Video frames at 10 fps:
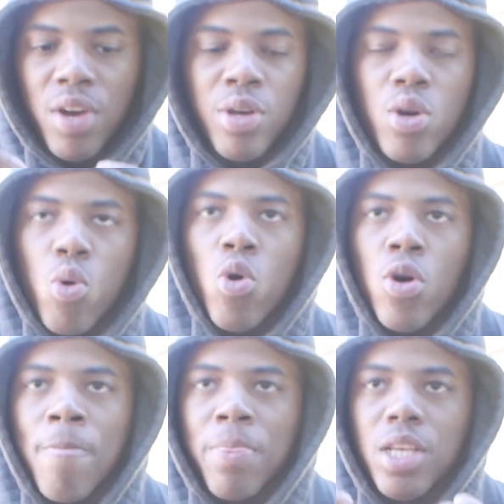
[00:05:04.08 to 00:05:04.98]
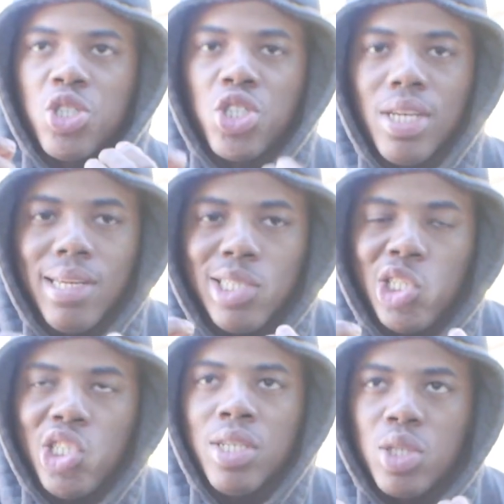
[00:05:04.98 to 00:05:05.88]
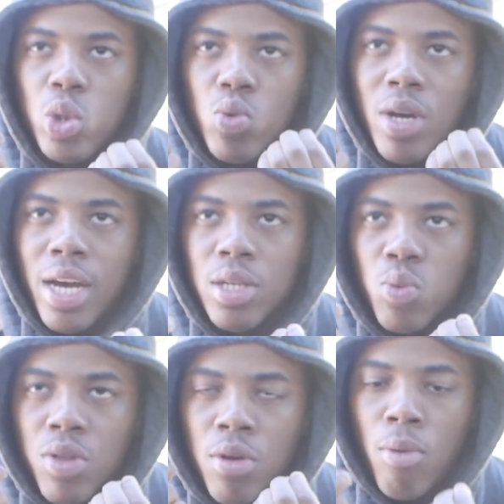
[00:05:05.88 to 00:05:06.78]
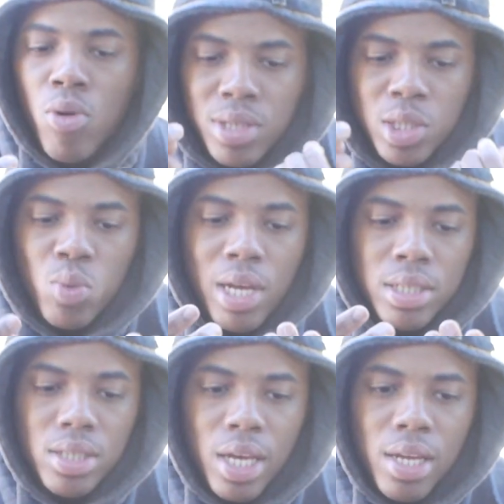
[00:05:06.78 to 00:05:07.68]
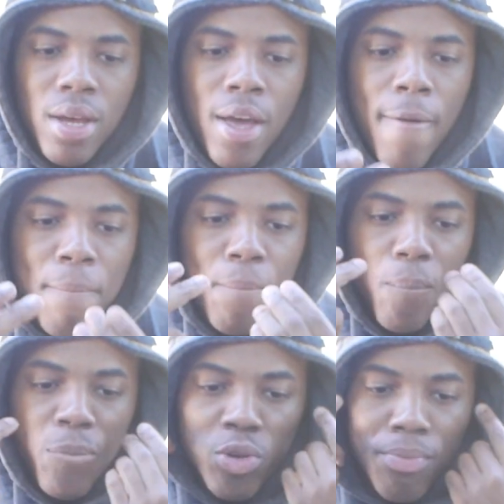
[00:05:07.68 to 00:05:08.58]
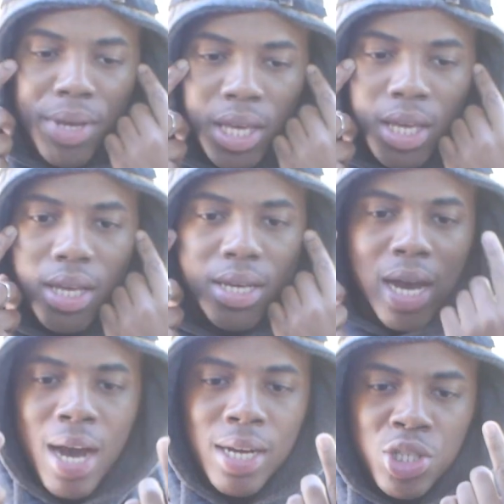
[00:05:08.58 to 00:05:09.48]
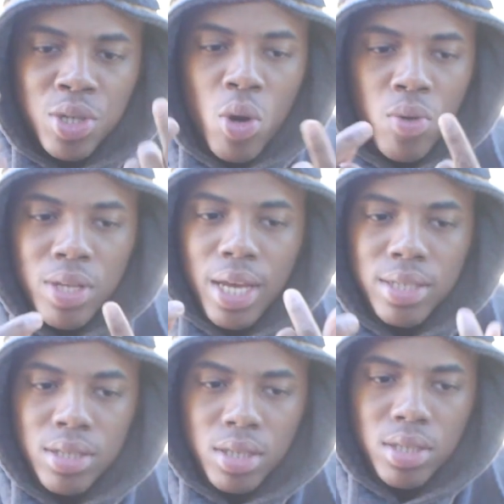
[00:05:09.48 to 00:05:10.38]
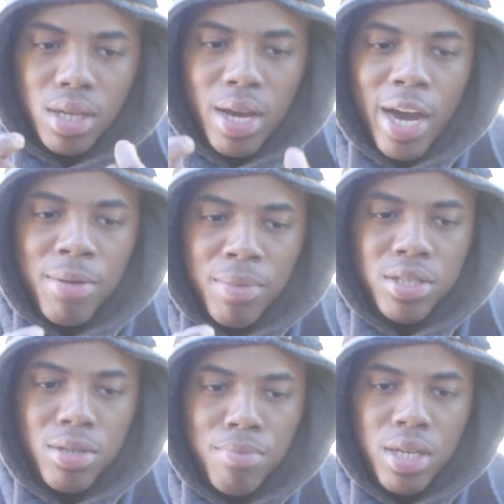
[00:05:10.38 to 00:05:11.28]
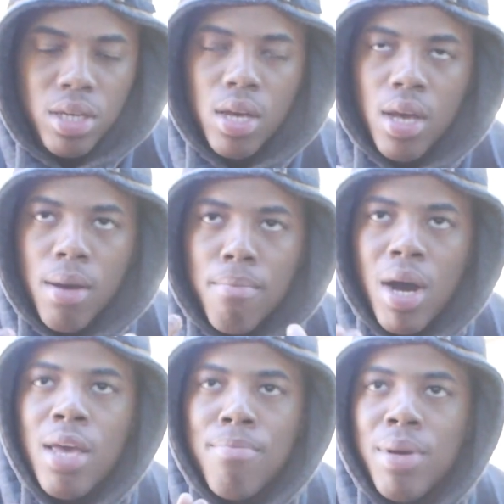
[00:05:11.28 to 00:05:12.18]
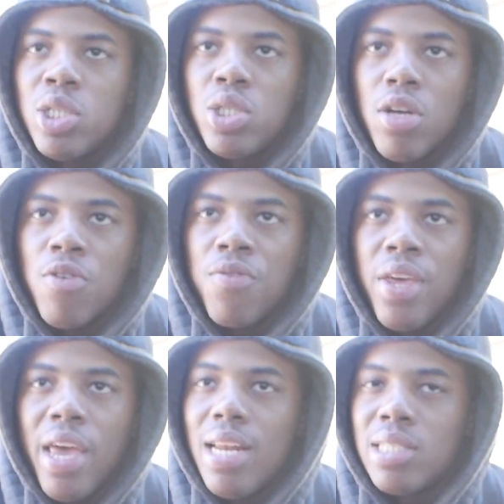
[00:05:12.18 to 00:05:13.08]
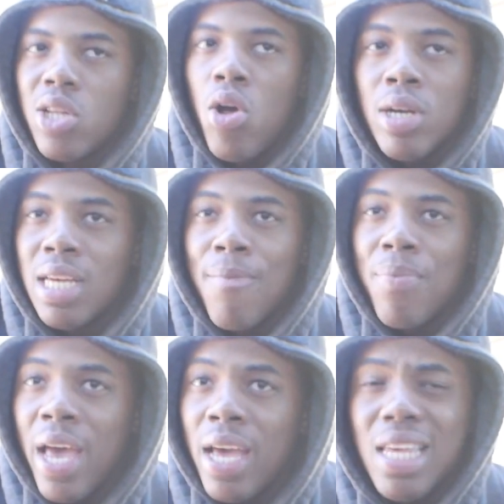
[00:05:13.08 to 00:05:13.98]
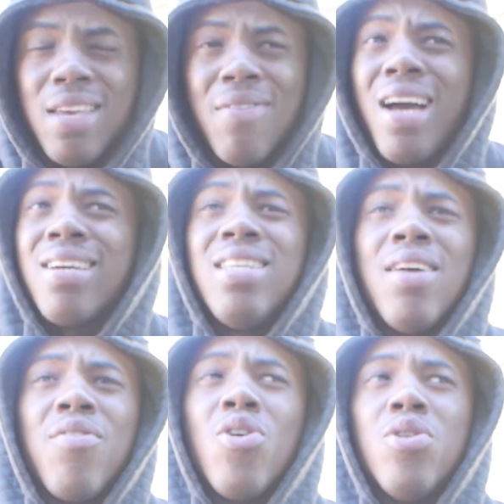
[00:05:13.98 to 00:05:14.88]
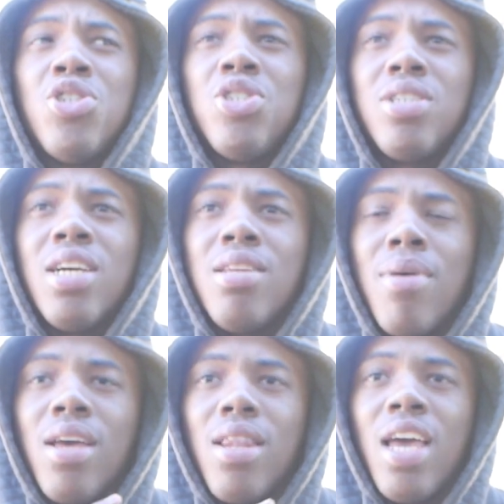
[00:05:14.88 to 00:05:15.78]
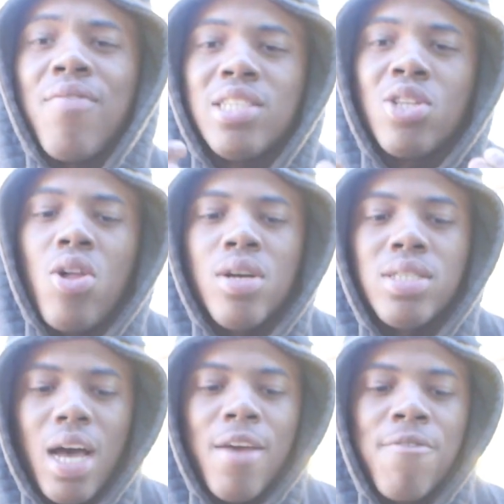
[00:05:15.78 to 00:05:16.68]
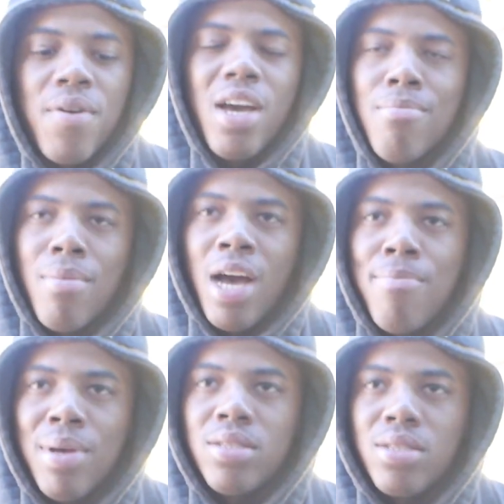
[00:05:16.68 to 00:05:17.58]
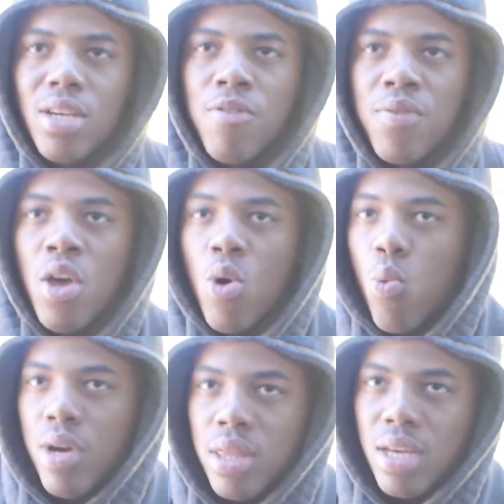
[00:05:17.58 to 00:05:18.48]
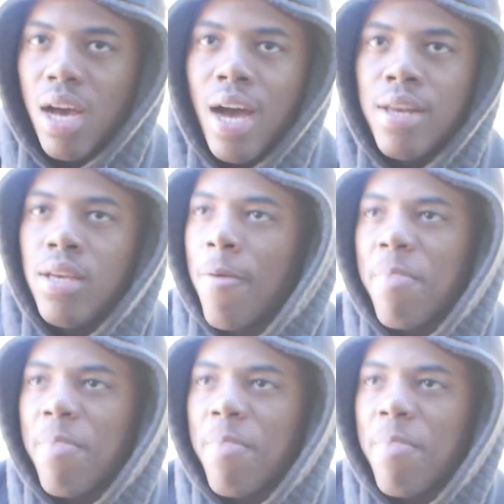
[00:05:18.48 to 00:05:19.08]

very core, the shit is just to guide us with our morals. That's why I said, God only exists to guide me to be my best self. And as long as I'm that, even I could never go to church again in my life. As long as I find my best self with God,